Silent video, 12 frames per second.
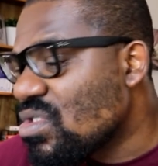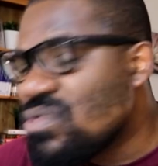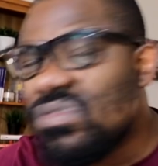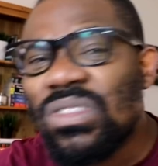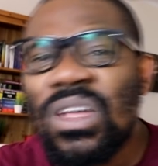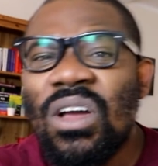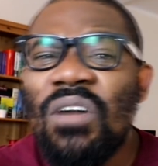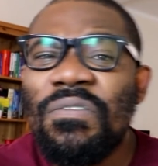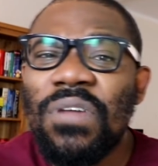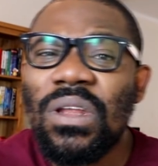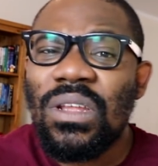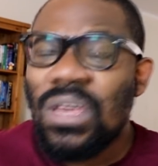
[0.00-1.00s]
you in the
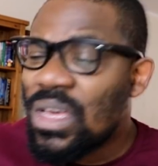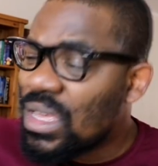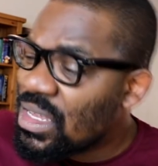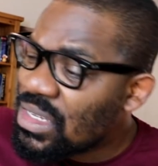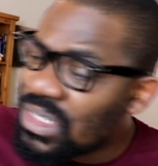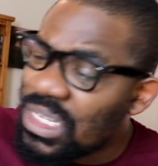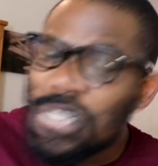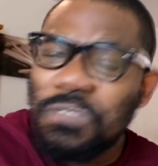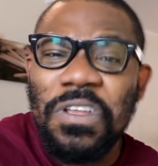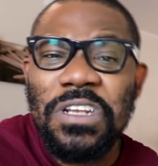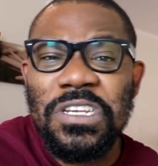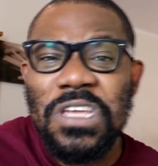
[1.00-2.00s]
coffin, 6
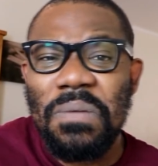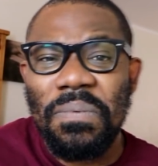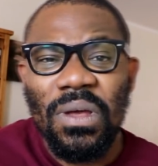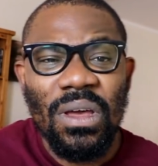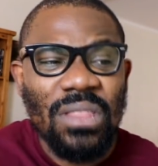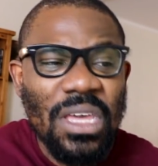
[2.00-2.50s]
feet deep.